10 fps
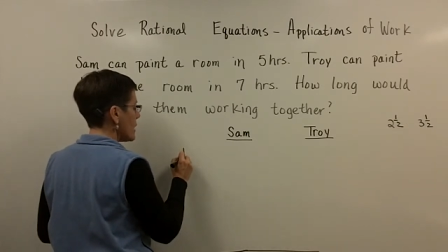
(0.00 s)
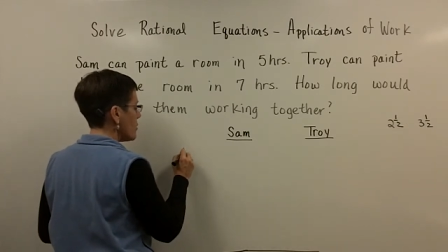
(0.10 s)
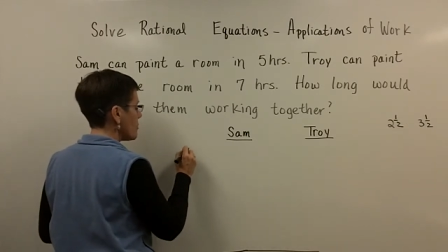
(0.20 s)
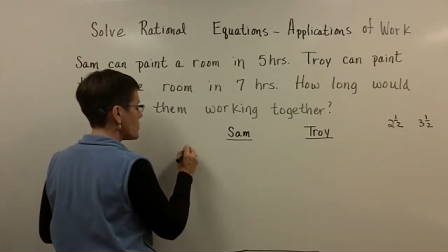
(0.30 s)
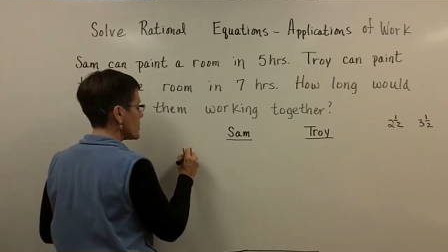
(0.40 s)

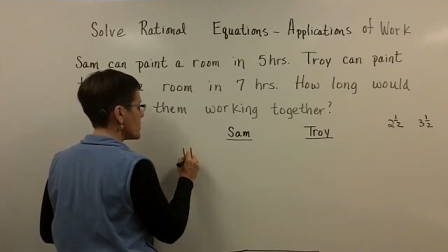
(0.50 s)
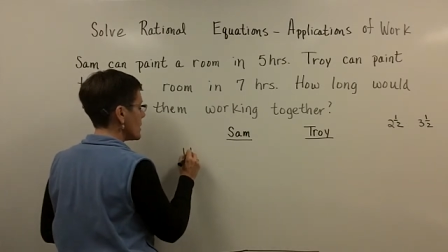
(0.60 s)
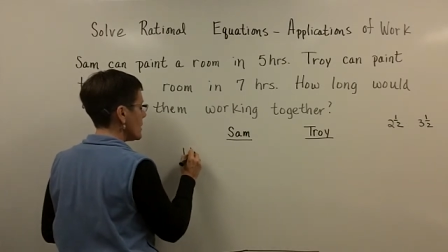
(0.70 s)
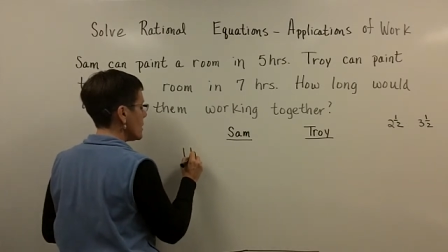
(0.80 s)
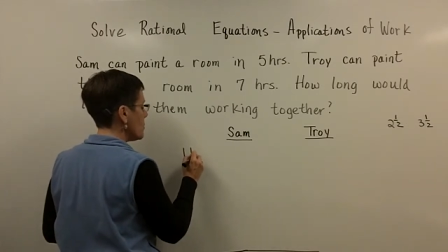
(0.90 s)
if
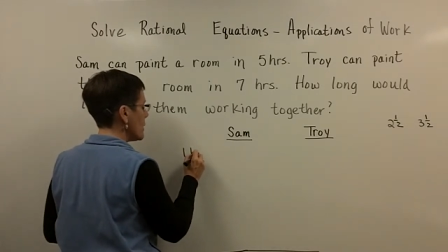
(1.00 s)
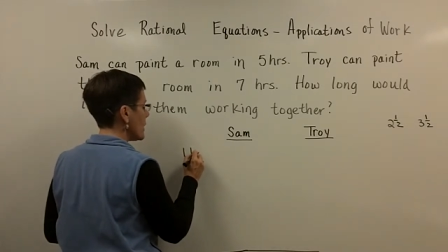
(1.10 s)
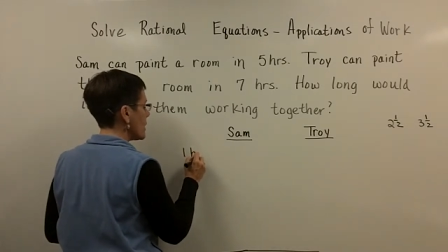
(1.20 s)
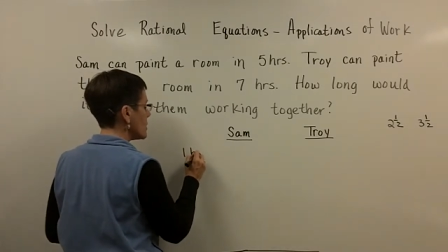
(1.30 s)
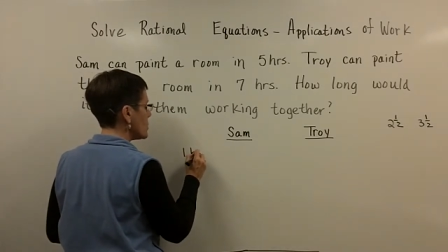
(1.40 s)
Sam
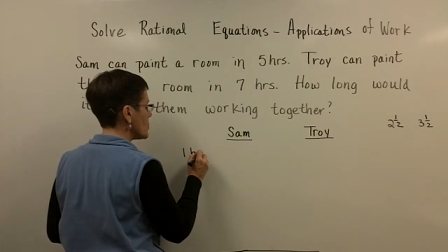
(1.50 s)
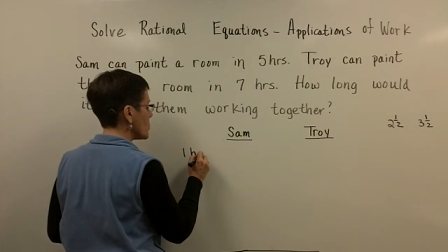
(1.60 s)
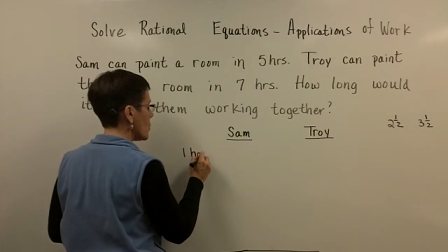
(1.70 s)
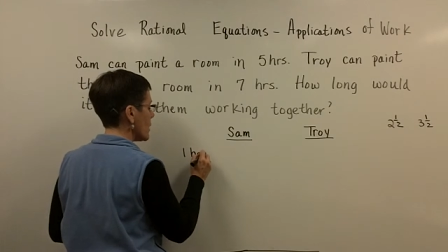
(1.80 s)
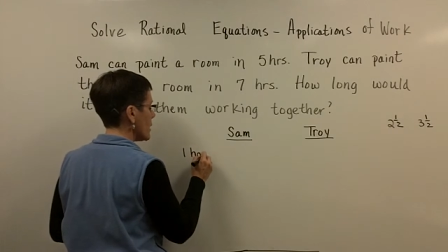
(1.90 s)
and
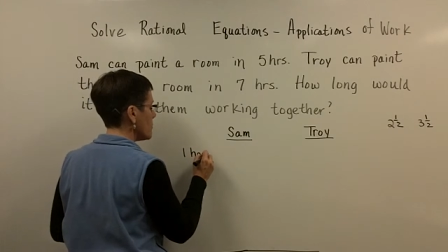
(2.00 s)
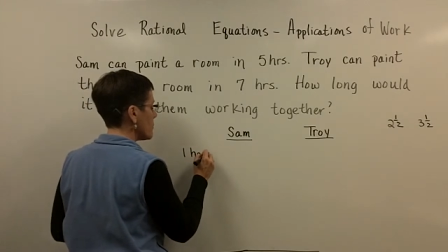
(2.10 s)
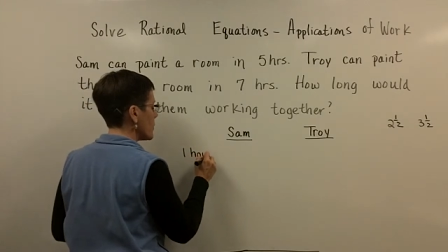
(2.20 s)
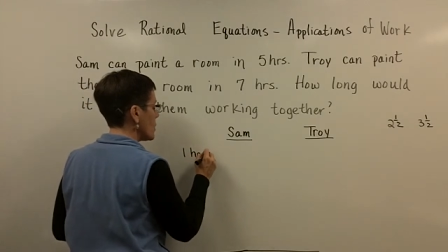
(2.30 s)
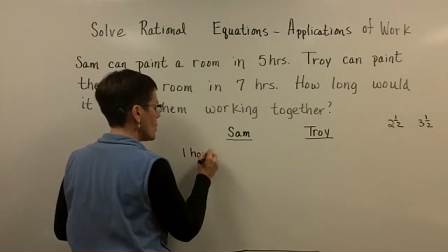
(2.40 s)
Troy
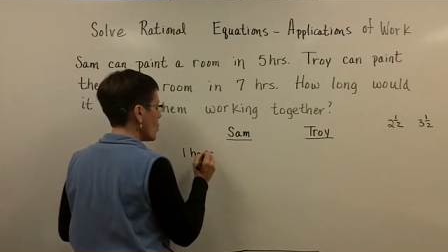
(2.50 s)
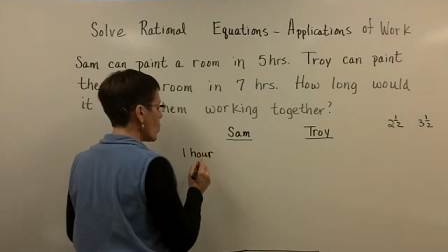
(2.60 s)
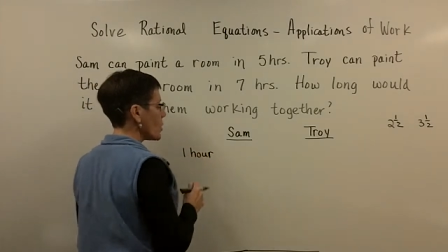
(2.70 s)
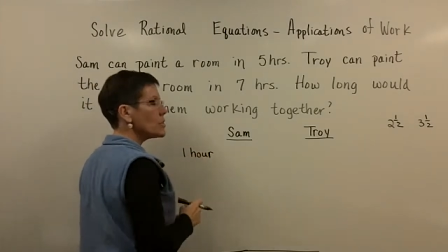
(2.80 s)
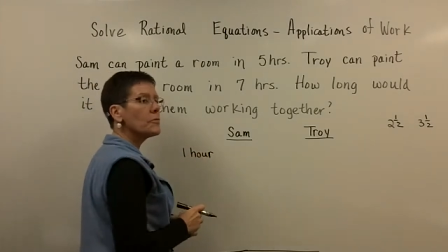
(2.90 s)

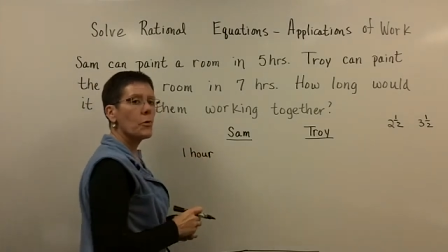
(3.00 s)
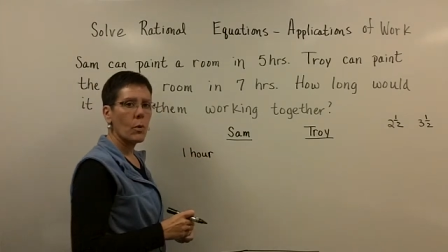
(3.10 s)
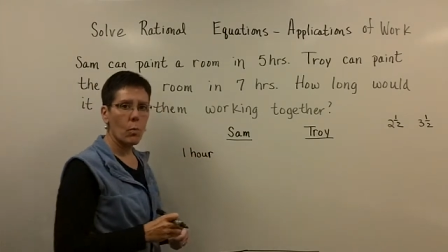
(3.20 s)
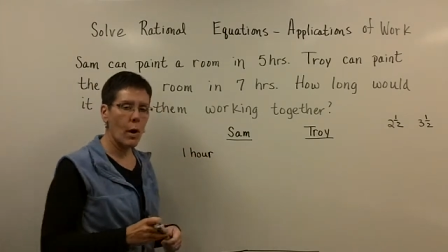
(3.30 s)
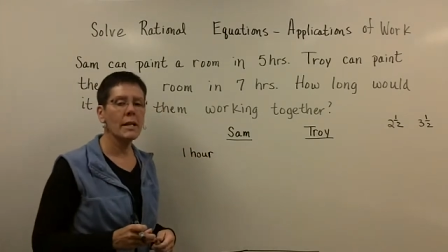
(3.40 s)
worked
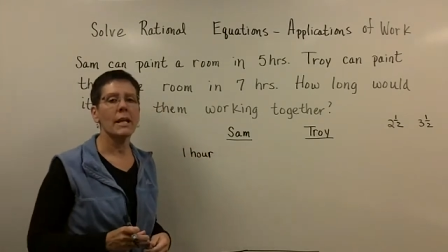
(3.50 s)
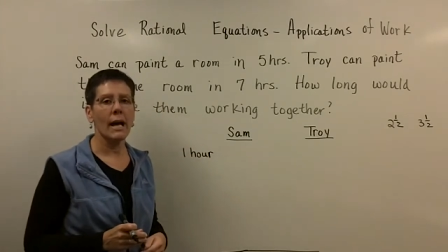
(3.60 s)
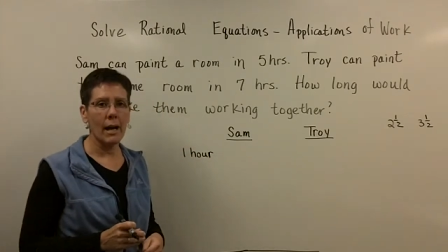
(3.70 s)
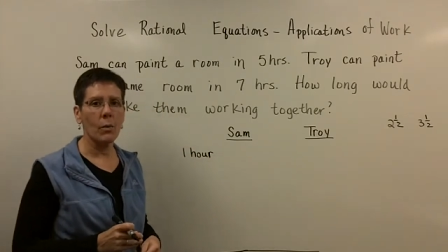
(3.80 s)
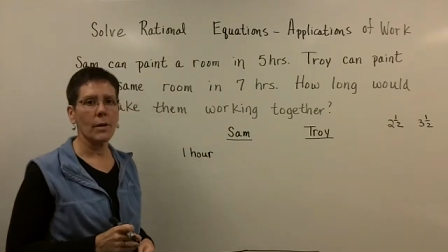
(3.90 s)
for one
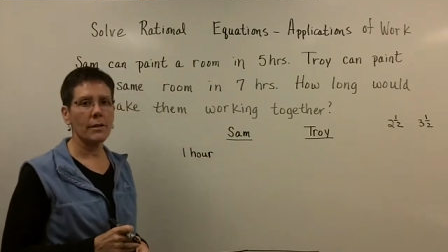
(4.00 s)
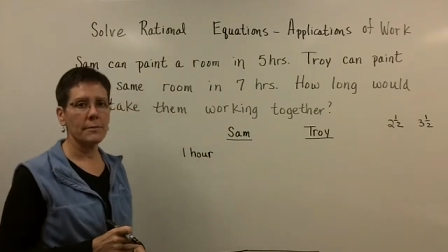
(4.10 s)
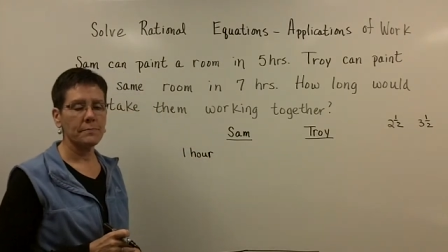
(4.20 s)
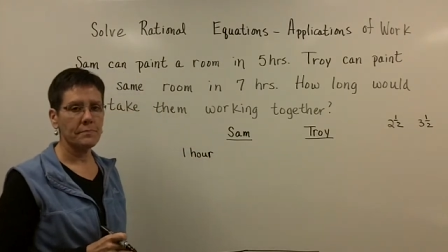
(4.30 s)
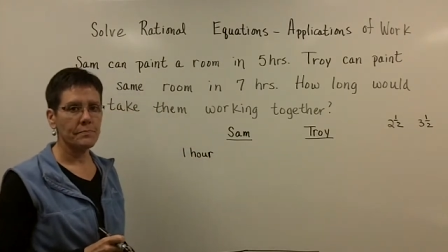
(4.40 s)
hour,